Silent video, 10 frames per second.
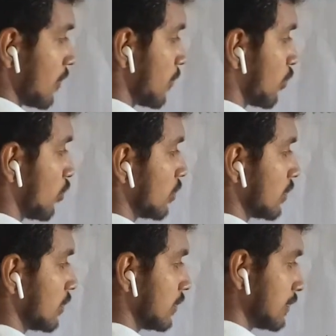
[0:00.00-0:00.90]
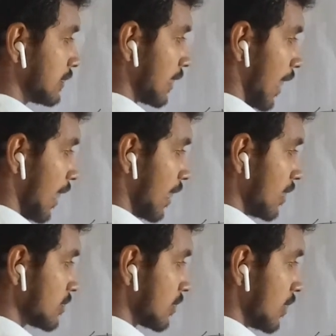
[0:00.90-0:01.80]
neighborhood, this
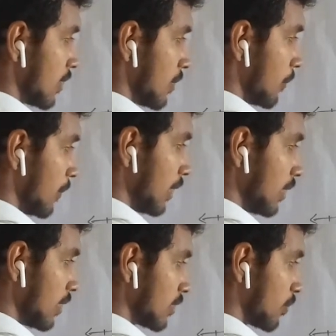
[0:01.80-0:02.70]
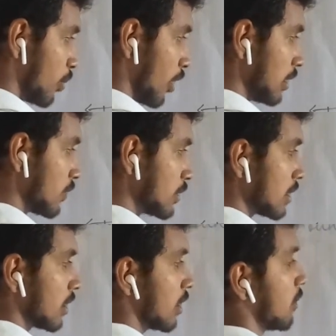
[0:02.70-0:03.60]
has many other points
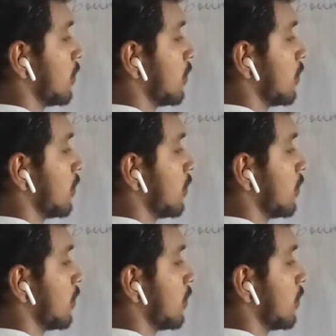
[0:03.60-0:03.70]
which are not